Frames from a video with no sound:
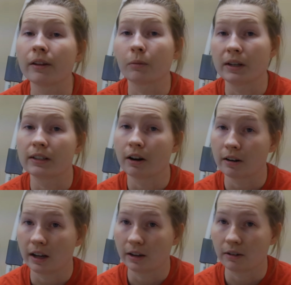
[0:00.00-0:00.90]
way to
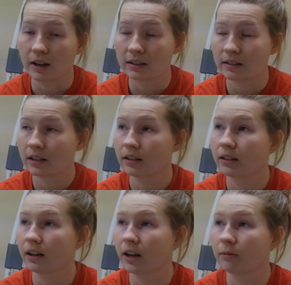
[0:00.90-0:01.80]
cardiac arrest.
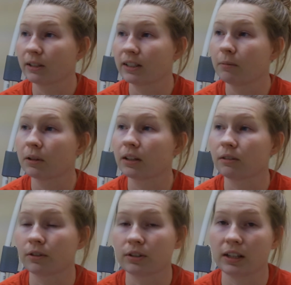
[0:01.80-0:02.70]
That's typically the
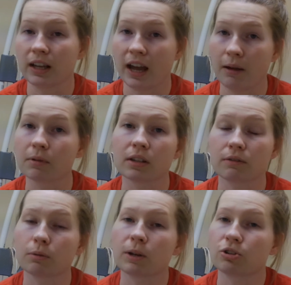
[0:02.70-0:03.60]
first thing that happens if
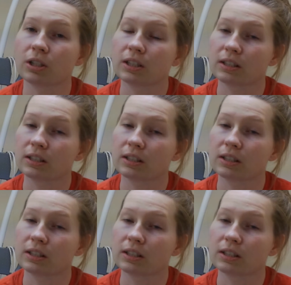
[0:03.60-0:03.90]
your patient is